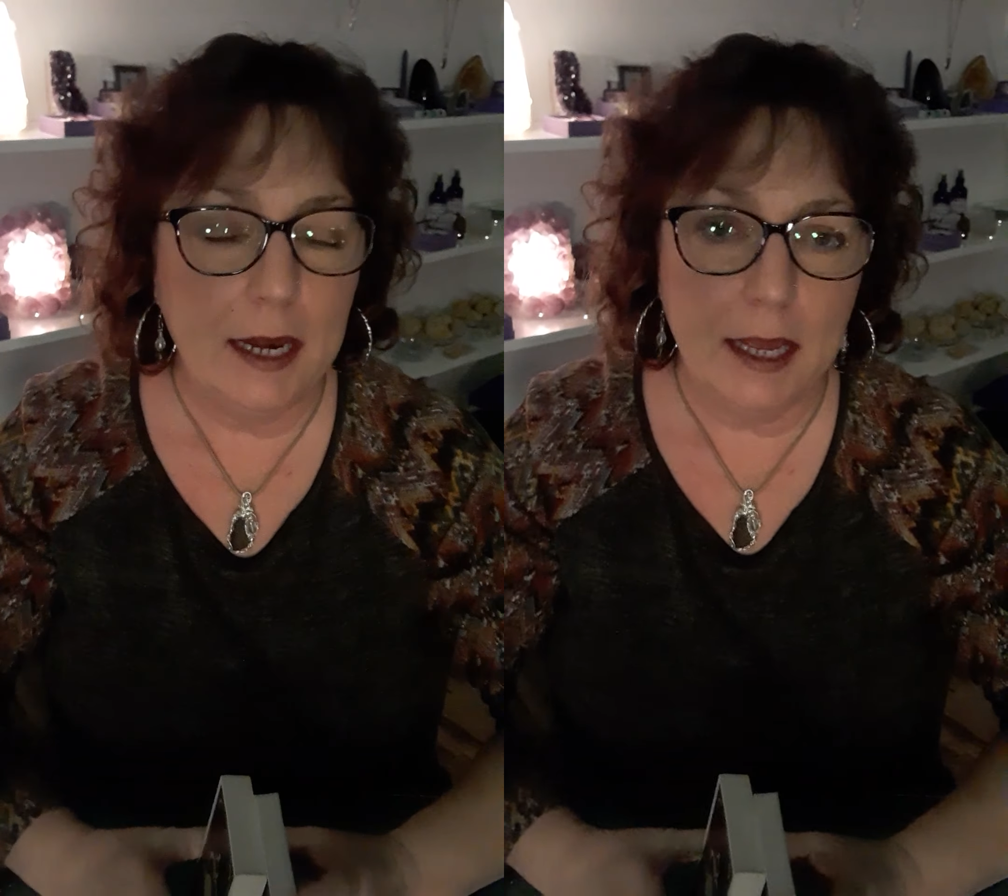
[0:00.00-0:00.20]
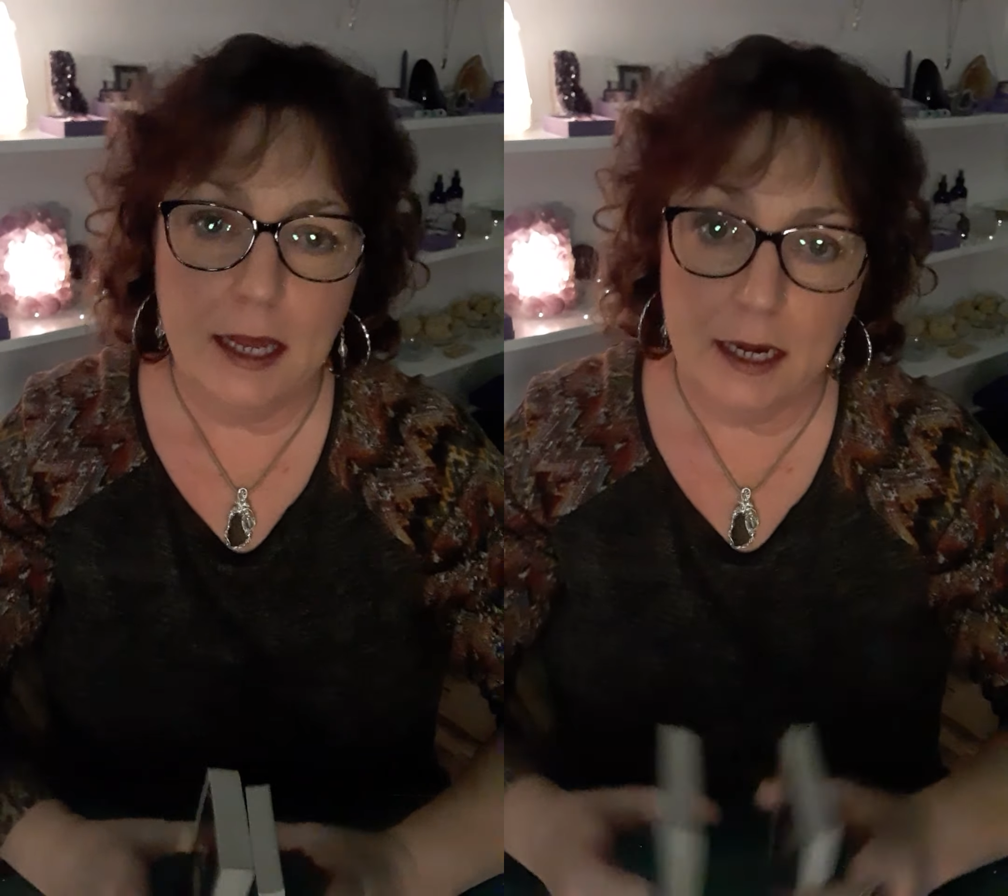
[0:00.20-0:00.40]

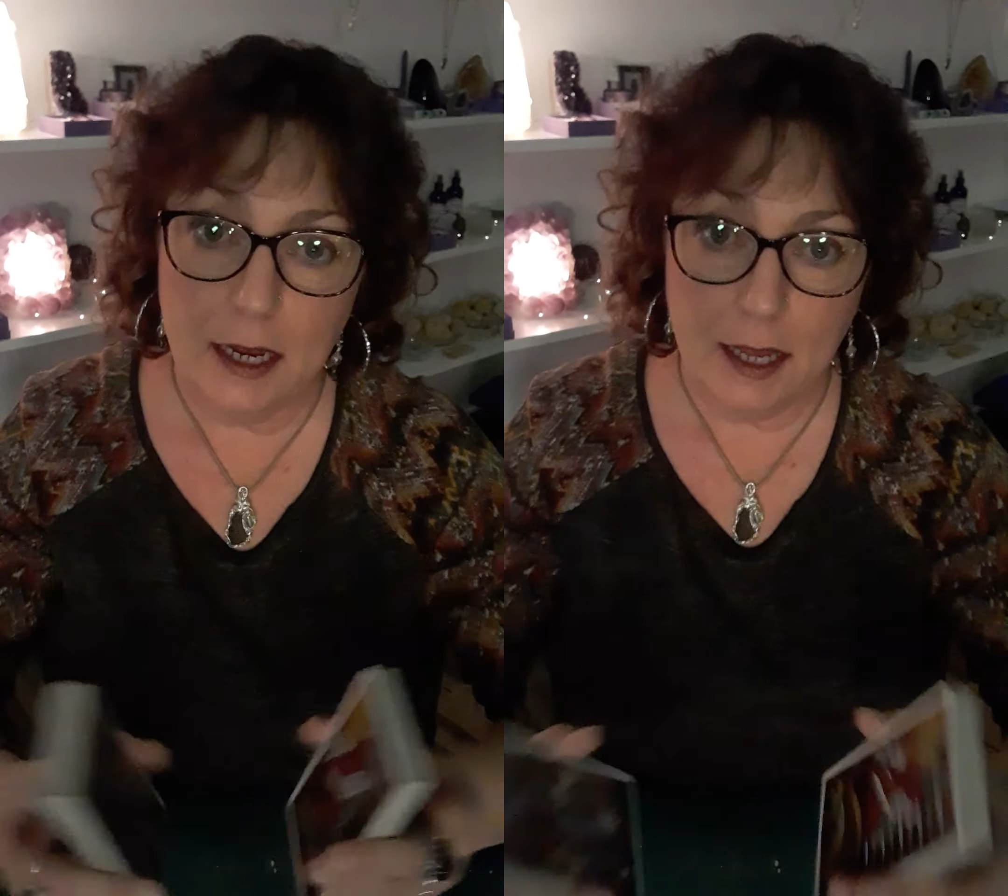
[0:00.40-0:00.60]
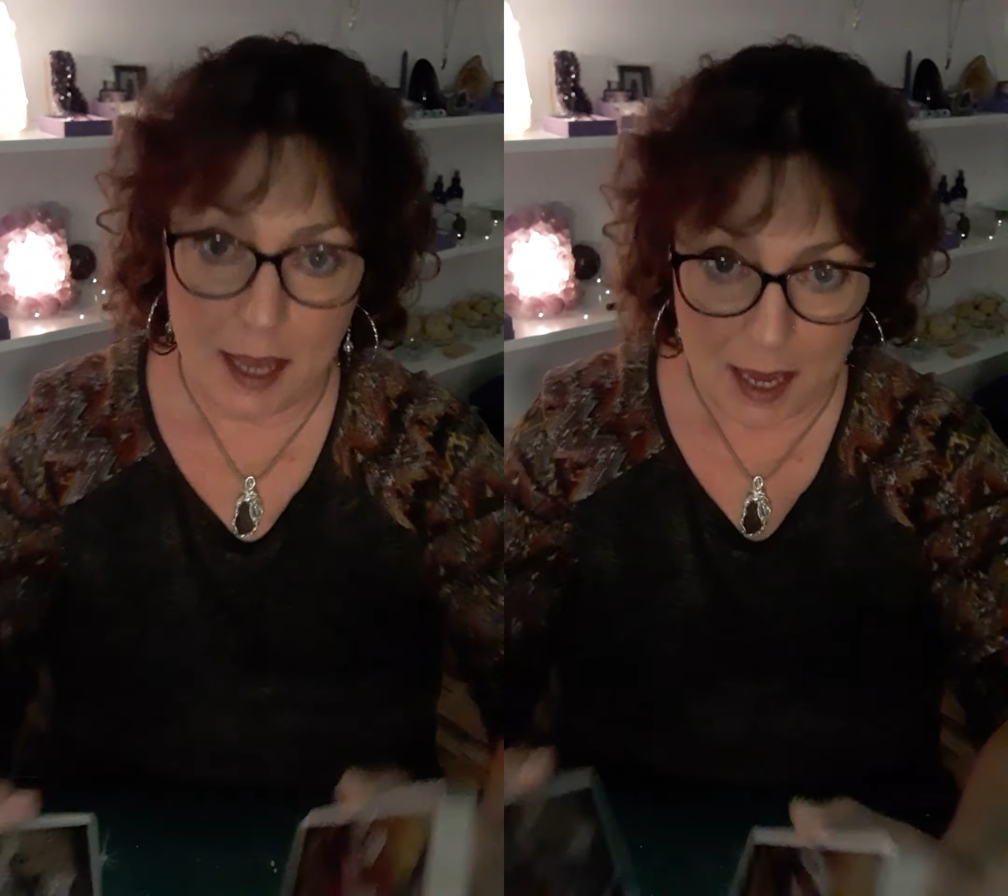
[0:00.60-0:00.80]

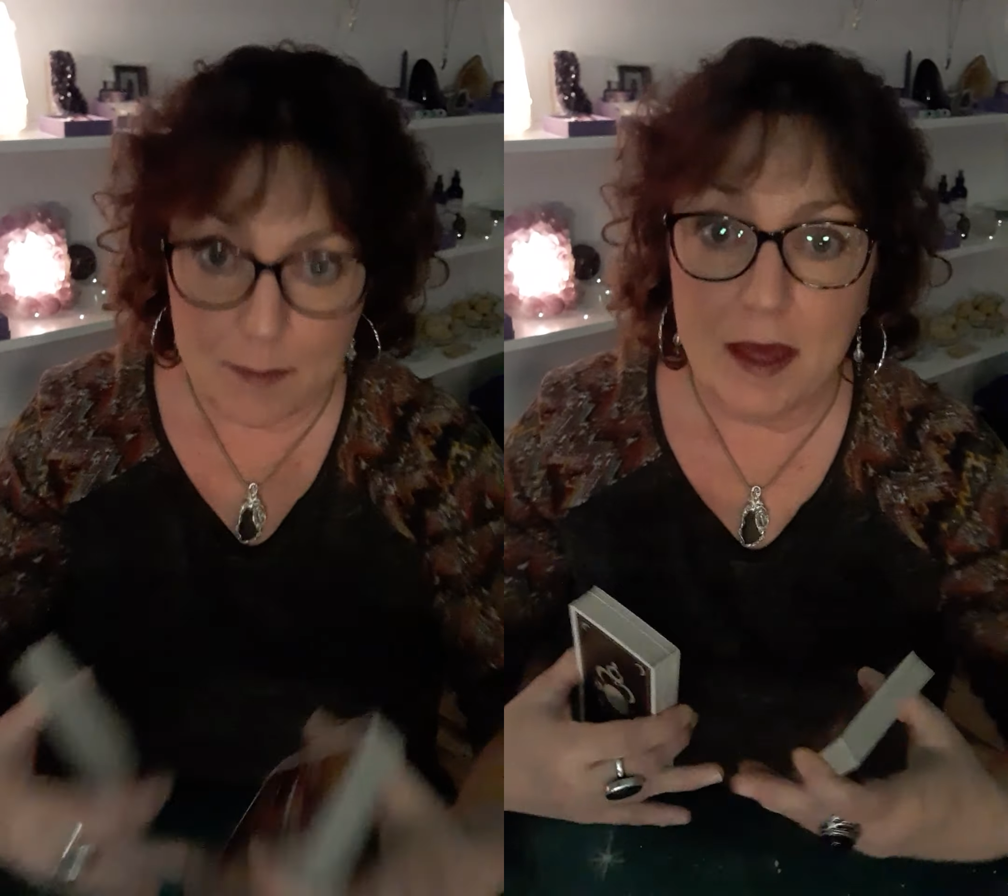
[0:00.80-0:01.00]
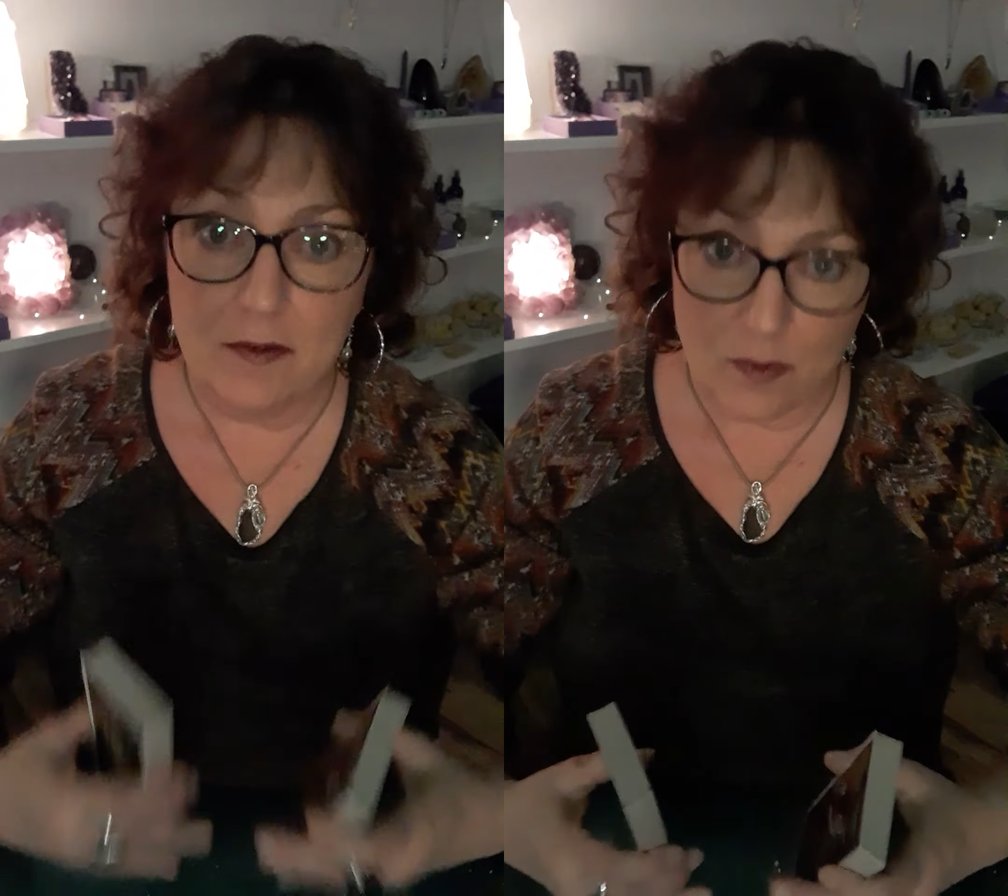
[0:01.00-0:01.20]
it
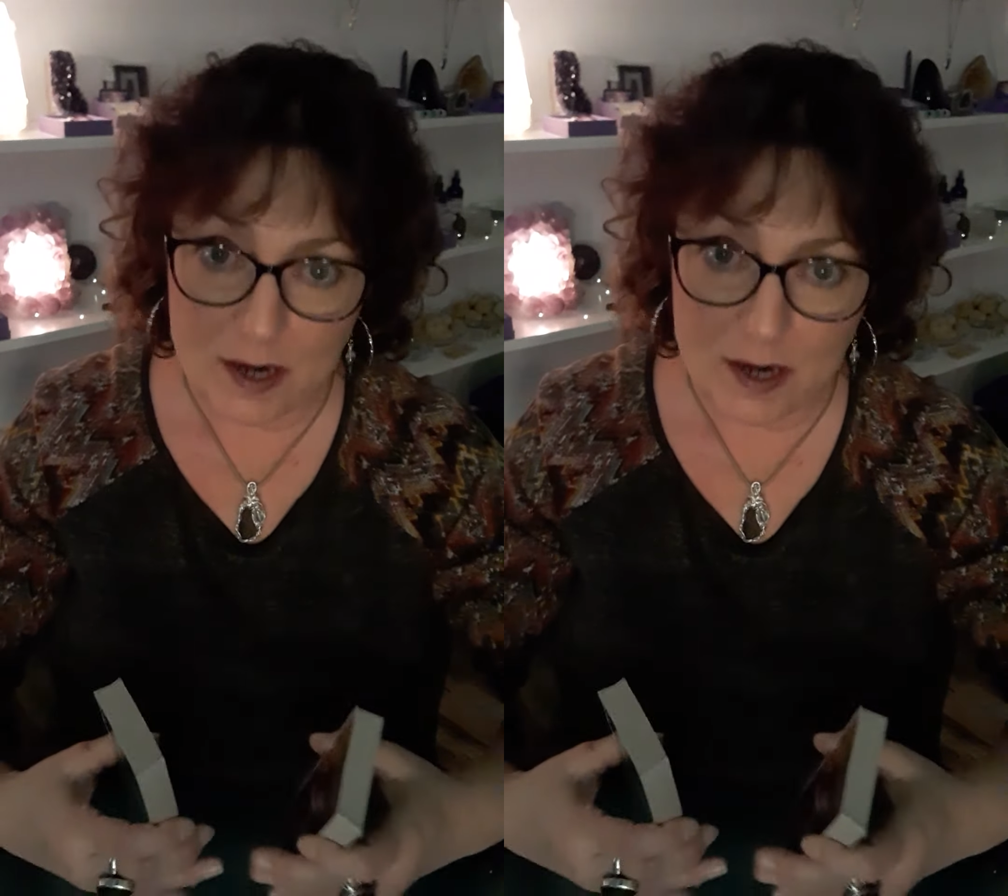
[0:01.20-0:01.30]
came out of